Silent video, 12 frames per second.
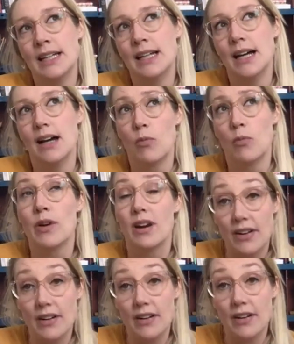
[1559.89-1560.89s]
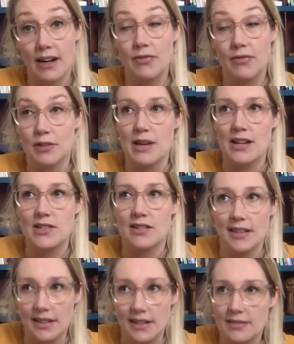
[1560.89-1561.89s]
Um, we are very careful to make sure
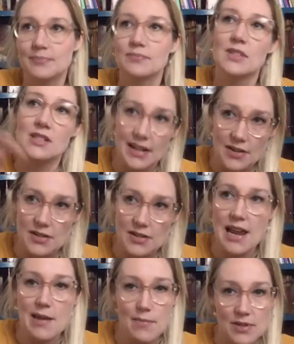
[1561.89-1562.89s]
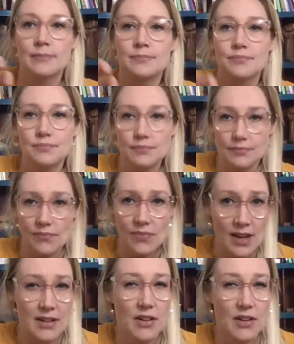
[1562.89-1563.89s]
that designers' names
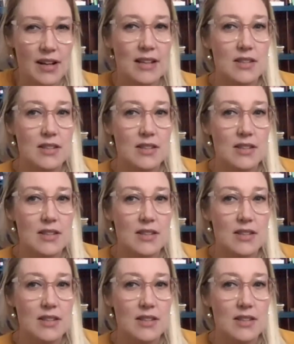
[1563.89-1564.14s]
and credits